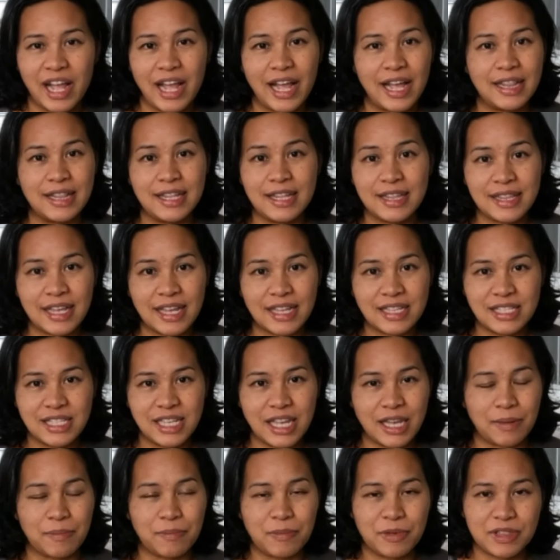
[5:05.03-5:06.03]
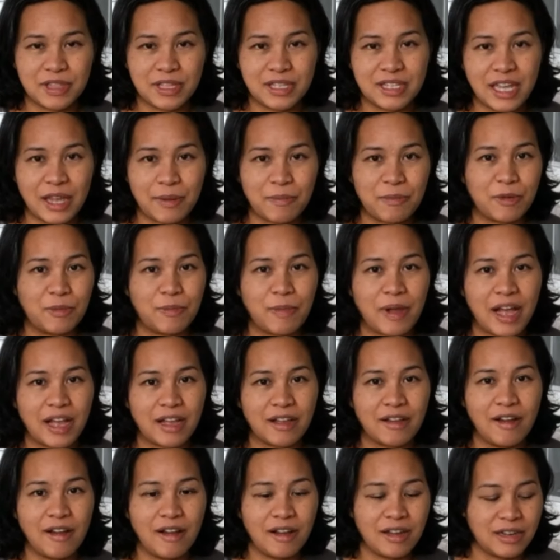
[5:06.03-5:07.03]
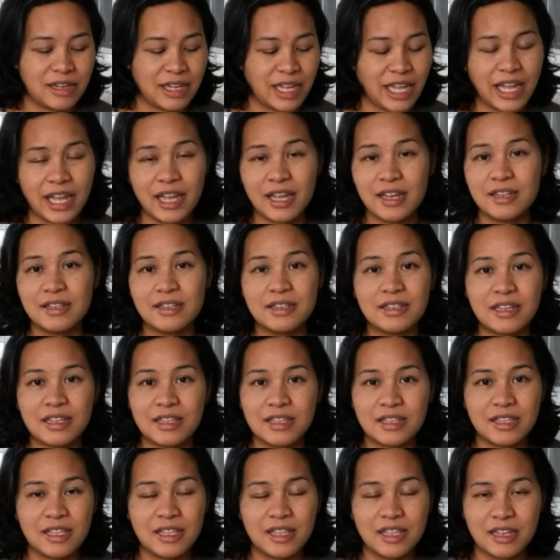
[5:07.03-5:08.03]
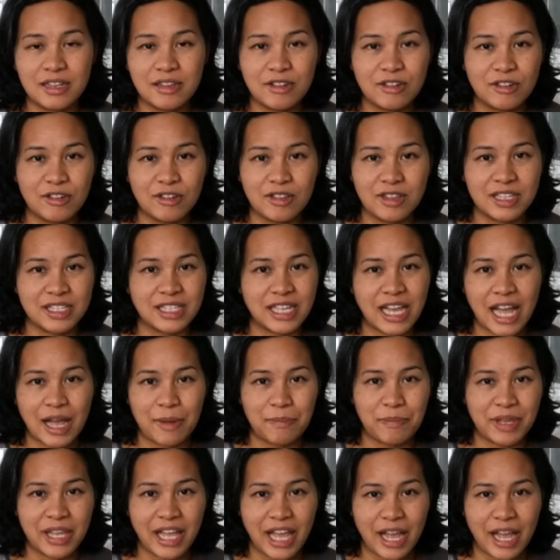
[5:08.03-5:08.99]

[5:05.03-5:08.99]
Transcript: And then that's it. Put the diaper back on, and the little girl is a happy